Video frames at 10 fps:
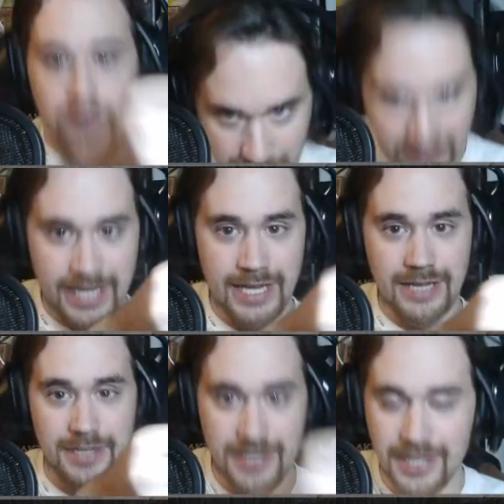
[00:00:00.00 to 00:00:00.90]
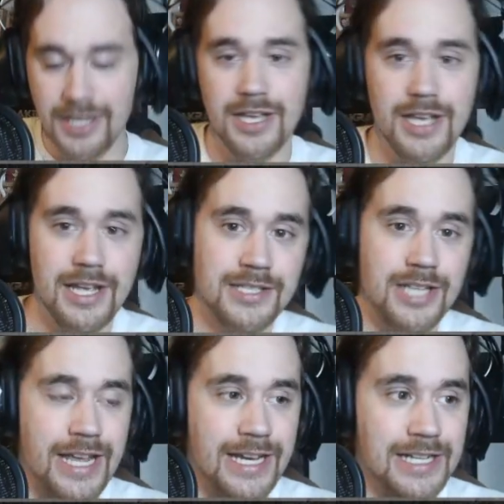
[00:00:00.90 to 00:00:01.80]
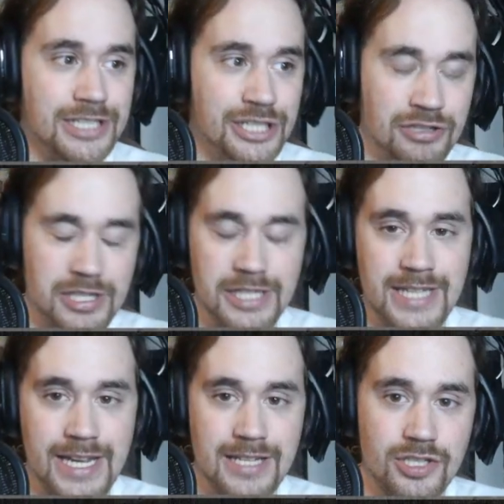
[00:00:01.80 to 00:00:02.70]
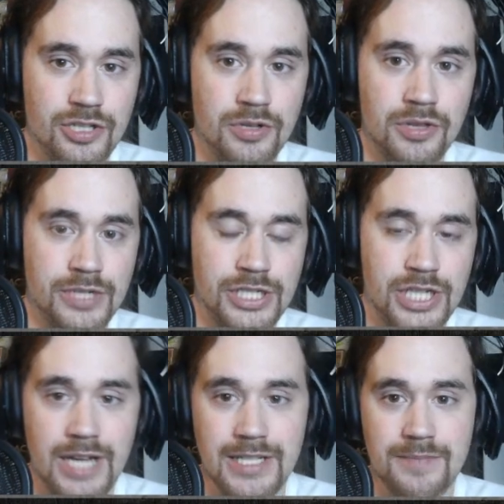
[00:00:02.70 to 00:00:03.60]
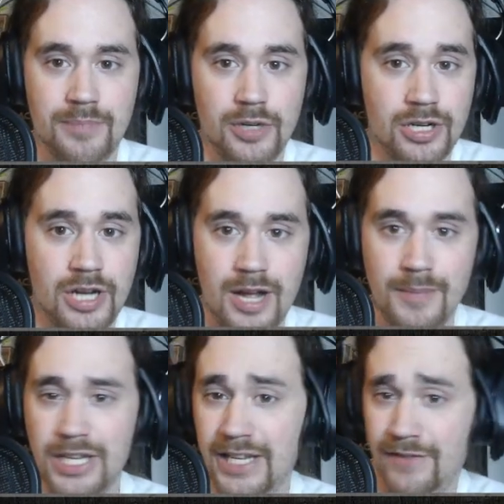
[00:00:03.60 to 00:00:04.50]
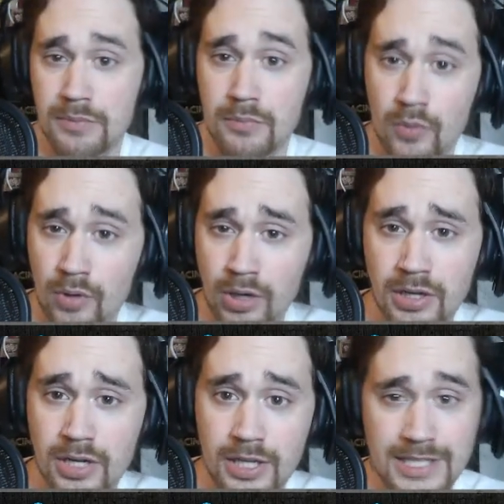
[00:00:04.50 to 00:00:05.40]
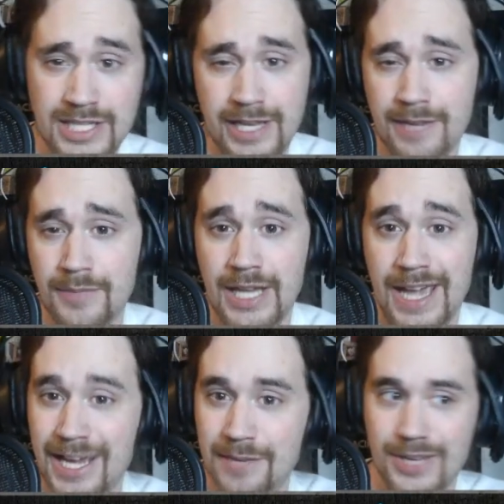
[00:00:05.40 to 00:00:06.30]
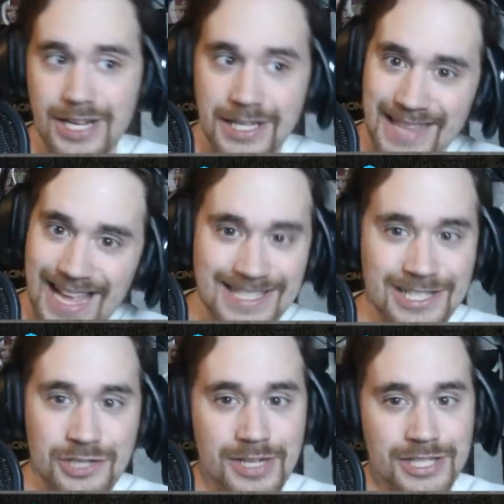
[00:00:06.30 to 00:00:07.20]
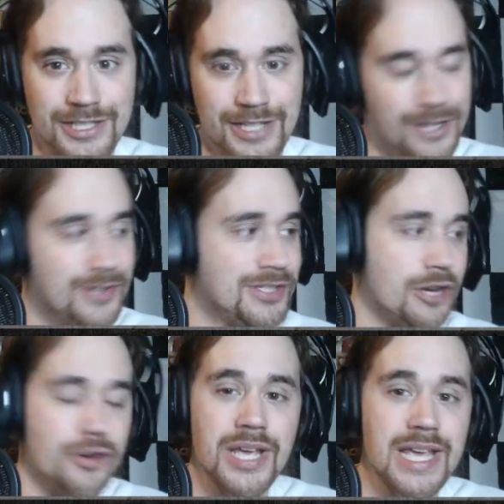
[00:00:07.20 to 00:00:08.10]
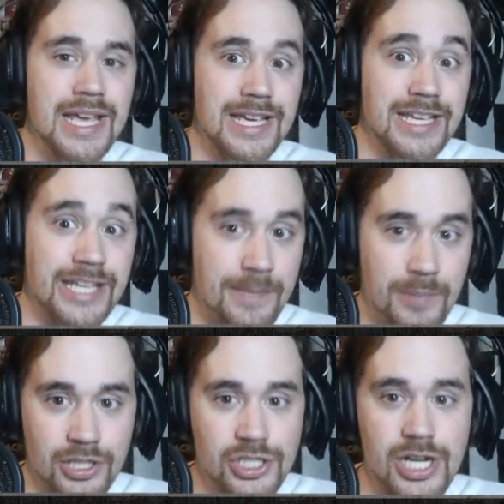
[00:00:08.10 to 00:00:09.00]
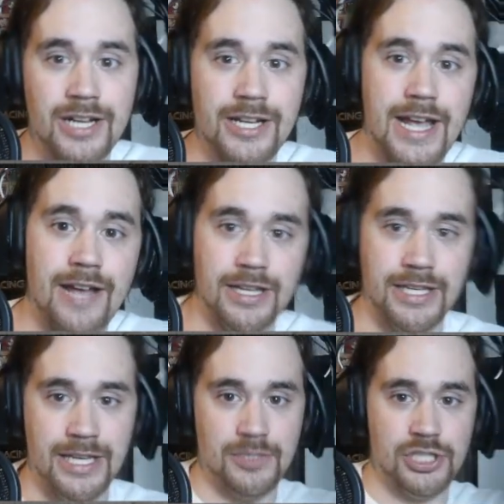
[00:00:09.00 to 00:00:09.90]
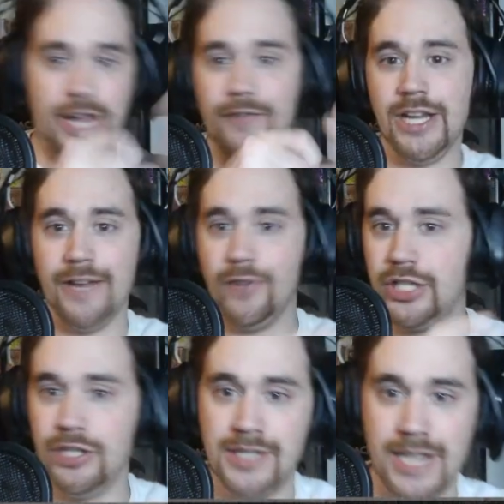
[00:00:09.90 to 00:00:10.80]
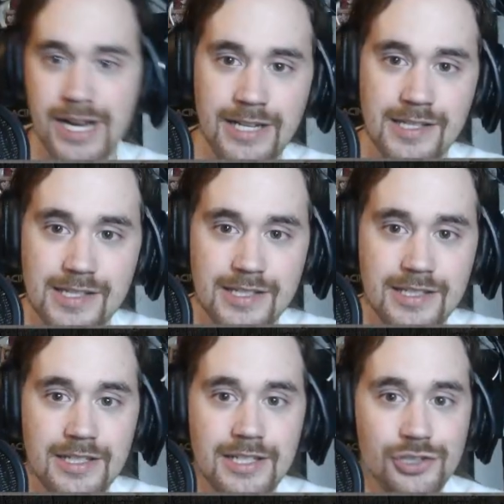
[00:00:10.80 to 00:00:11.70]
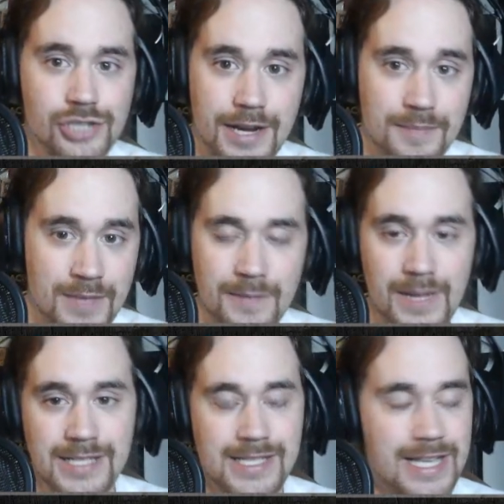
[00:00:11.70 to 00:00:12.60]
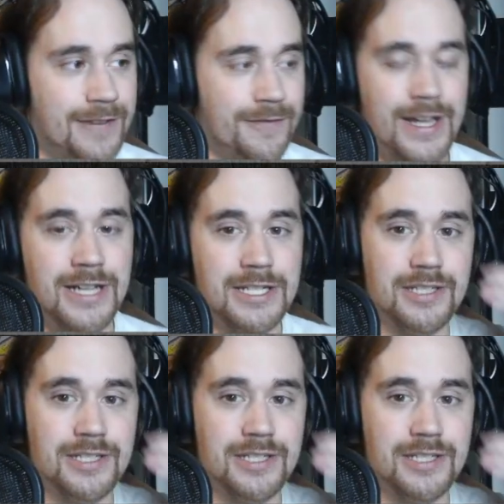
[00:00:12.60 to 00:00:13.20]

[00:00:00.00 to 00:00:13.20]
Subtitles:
hit. So, and it usually takes 2 to 3 shots per common, even more, unless you hit them in the head, but in that situation, no. So keep your shotgun out and keep shoving every 2 seconds. Try to minimize that effect,